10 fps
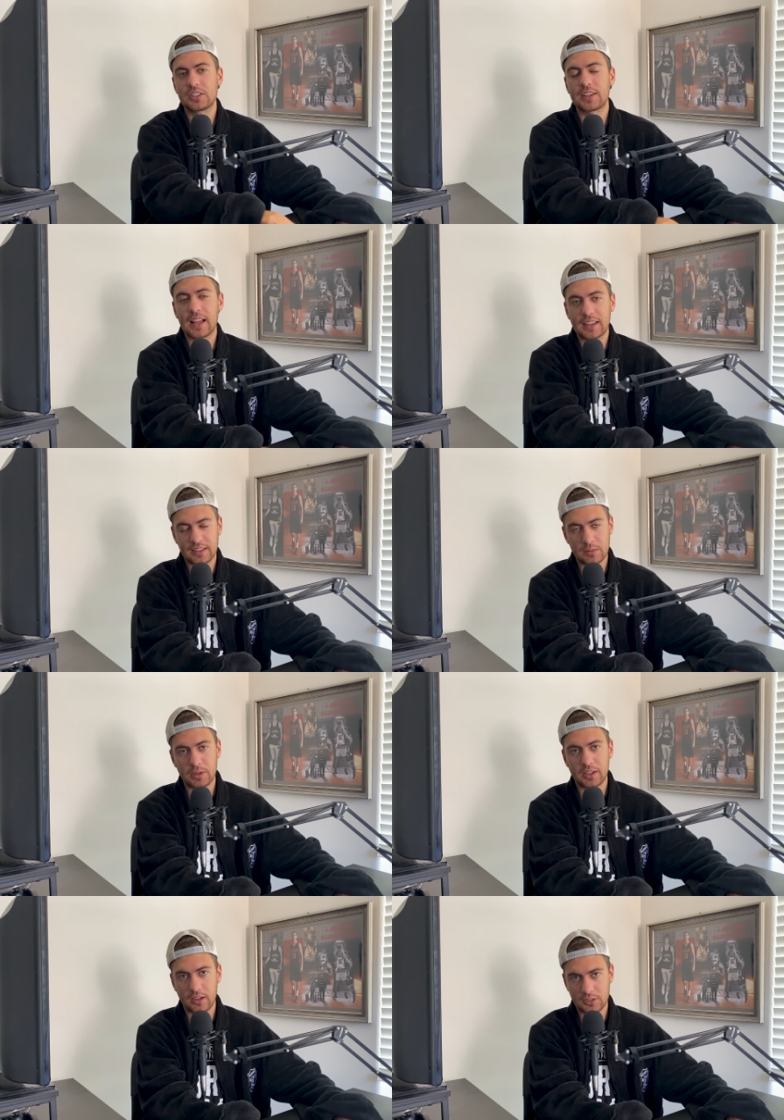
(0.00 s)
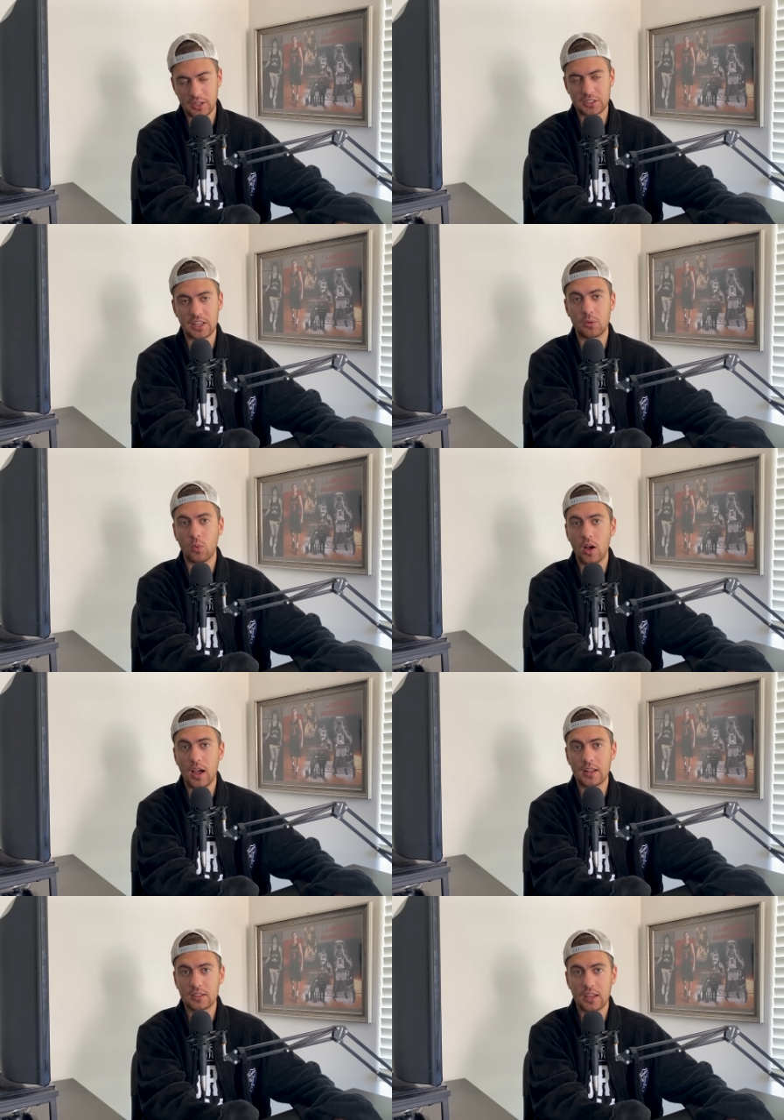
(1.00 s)
they're not getting the big contracts they
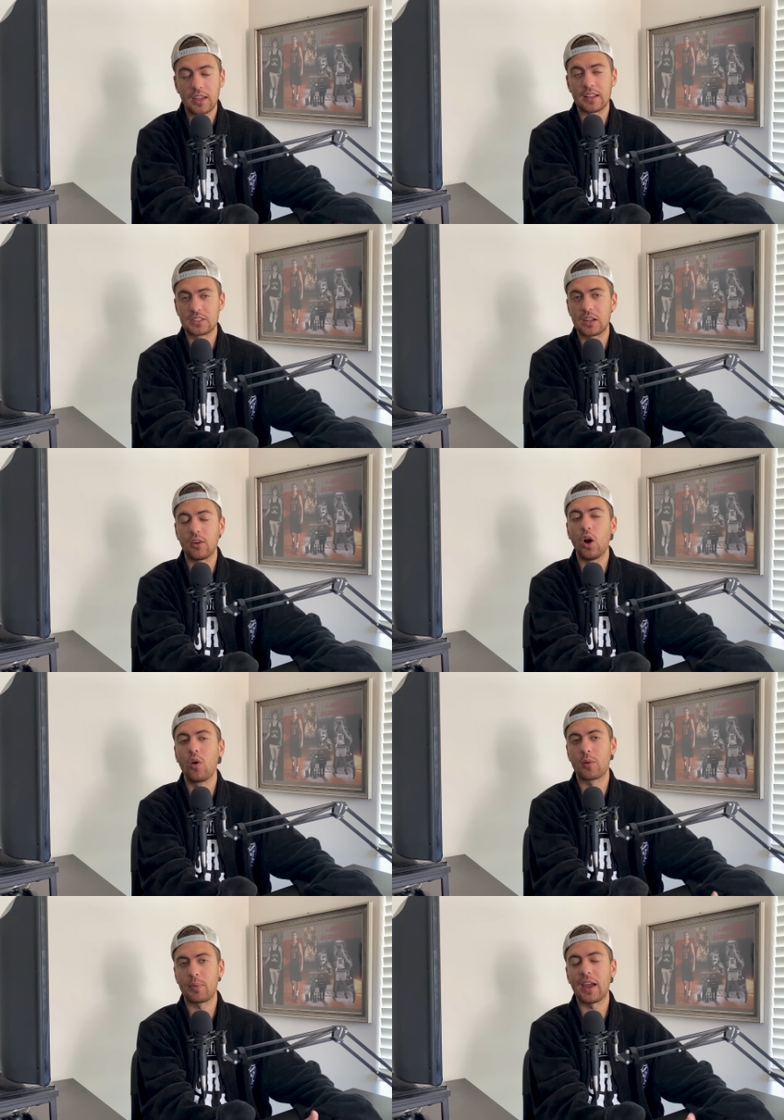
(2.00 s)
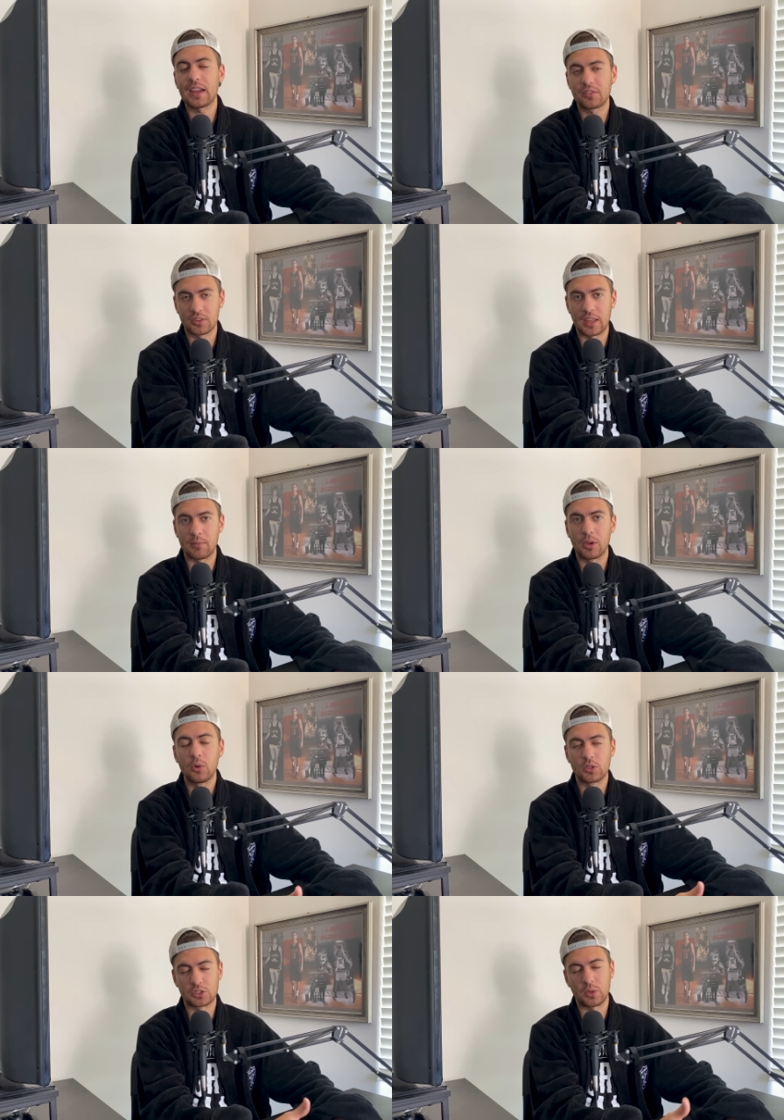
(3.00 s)
want, instead of overpaying for them,
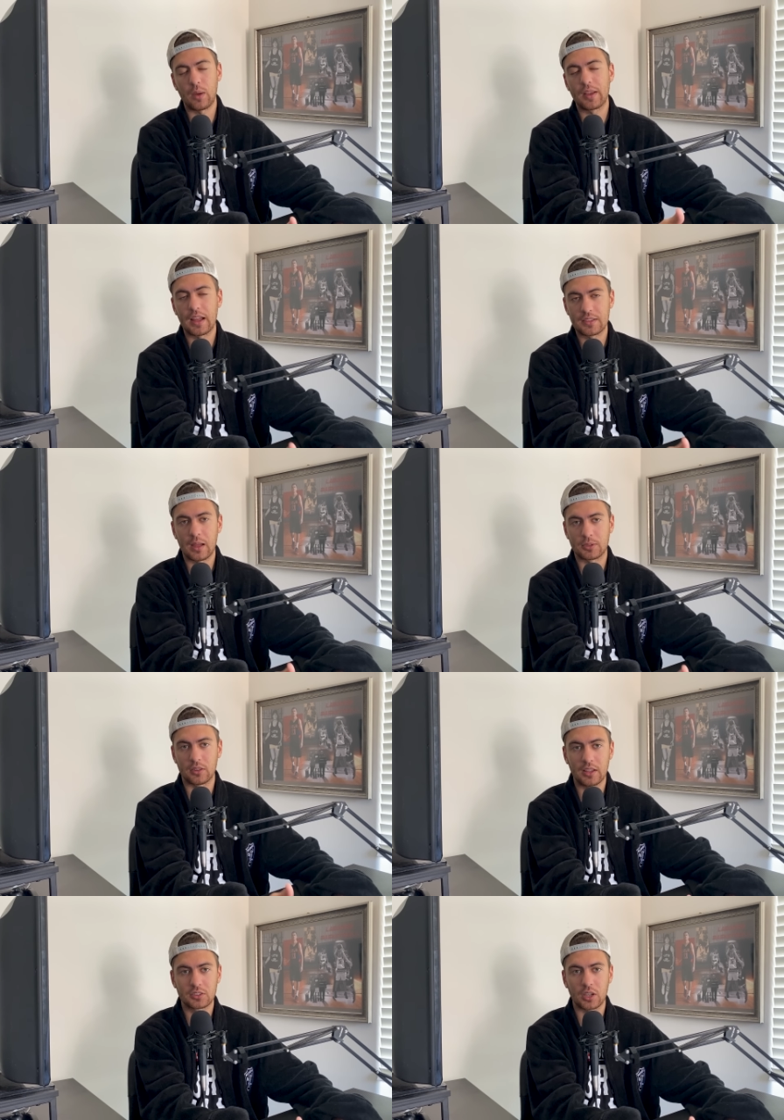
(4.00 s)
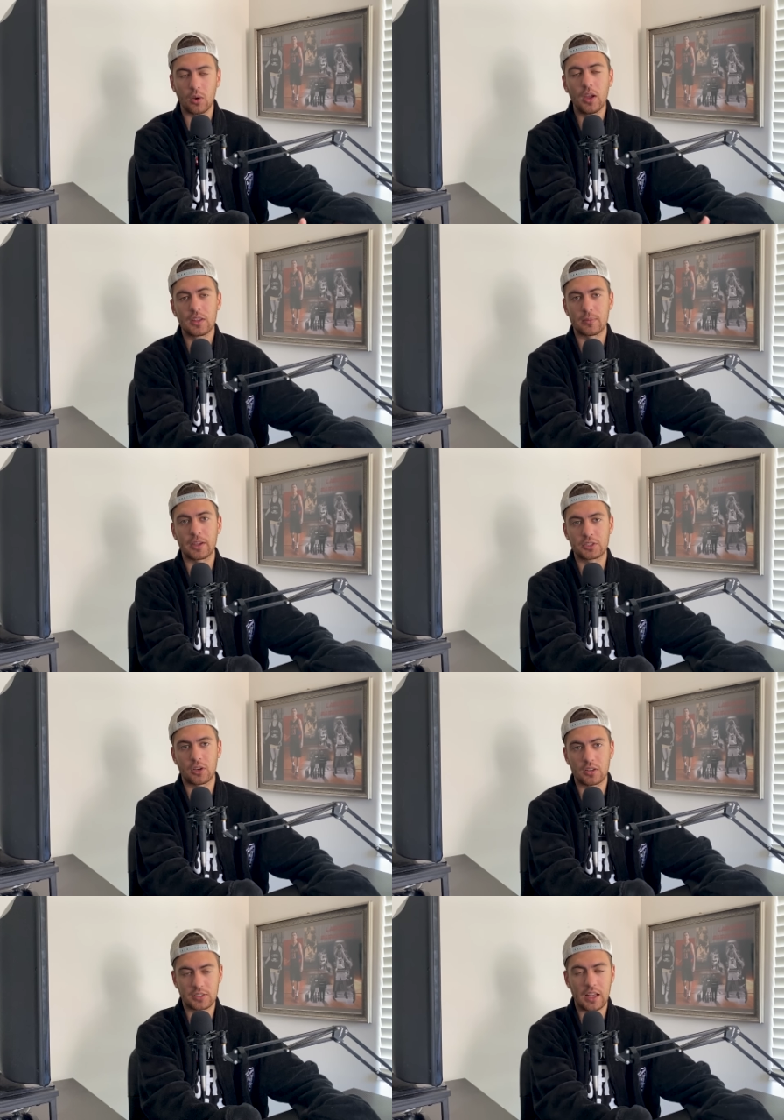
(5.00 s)
which is why we got Tom Telesco to make sure
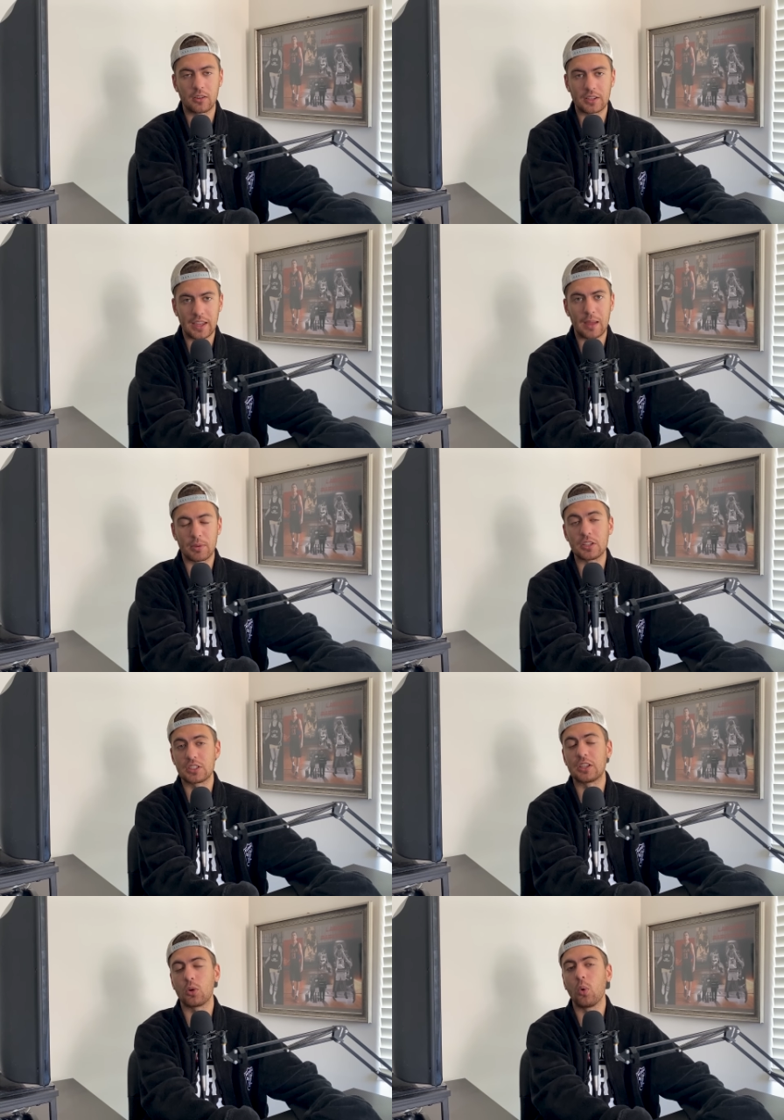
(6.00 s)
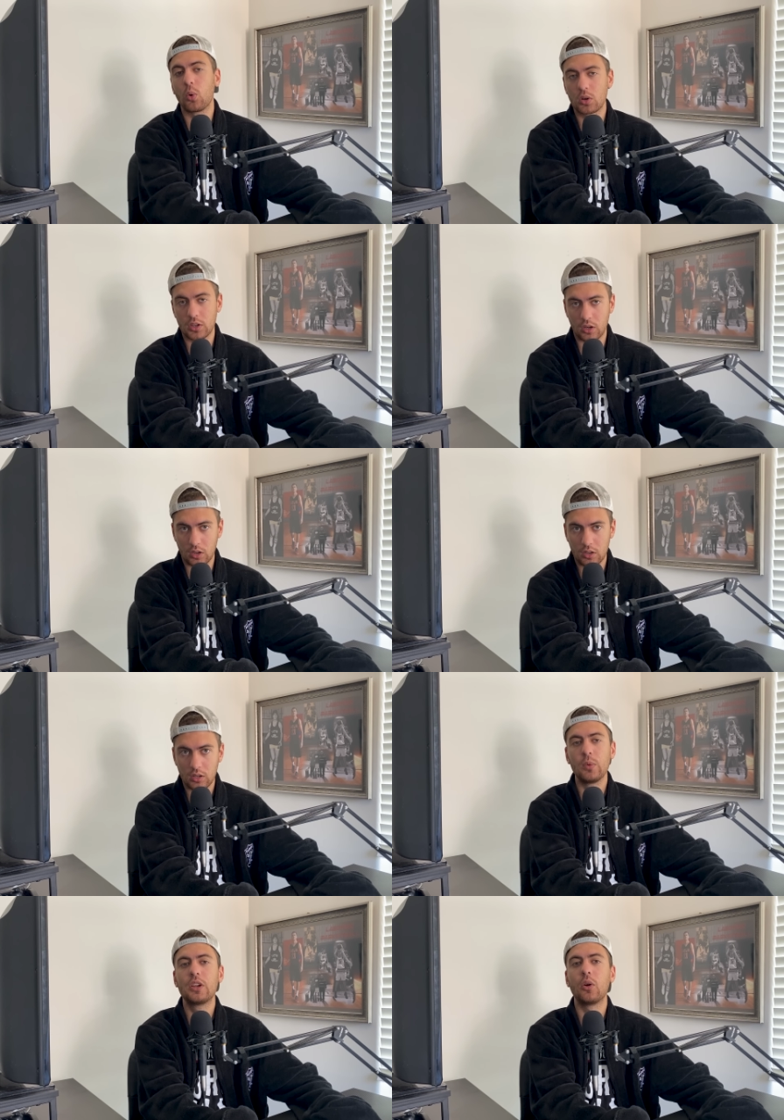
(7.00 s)
our salary cap is in order.
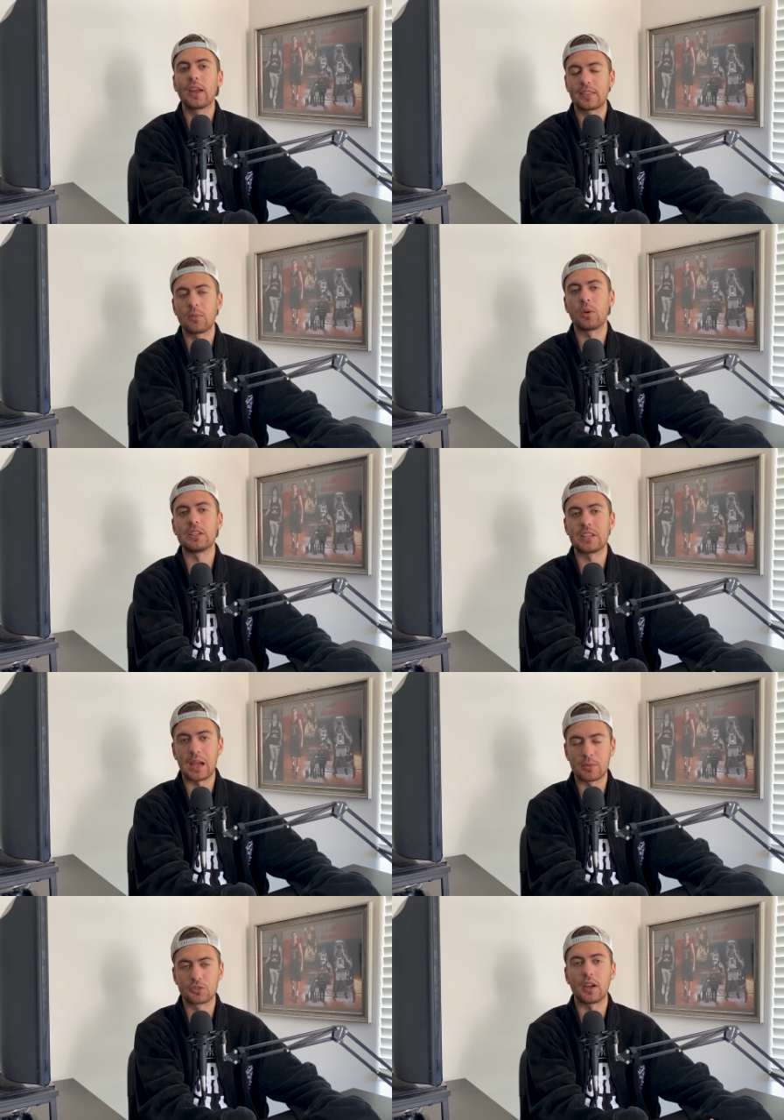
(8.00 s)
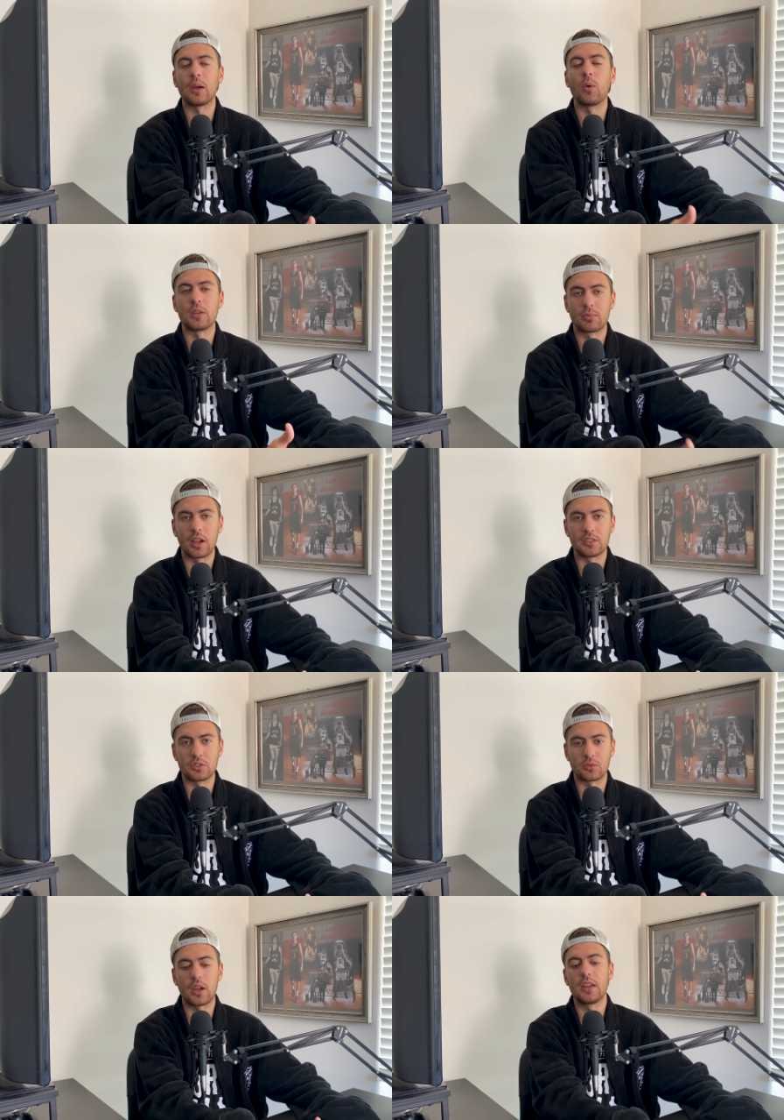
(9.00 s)
We go get them when the time is right and when the price is
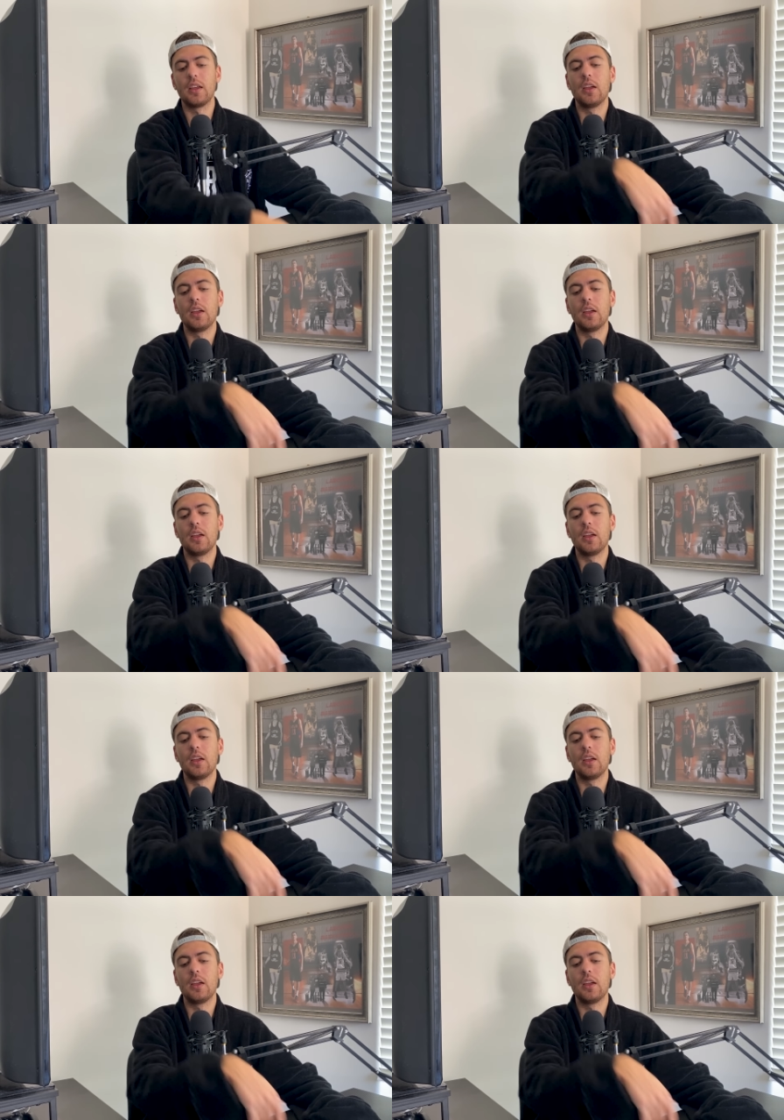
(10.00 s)
right.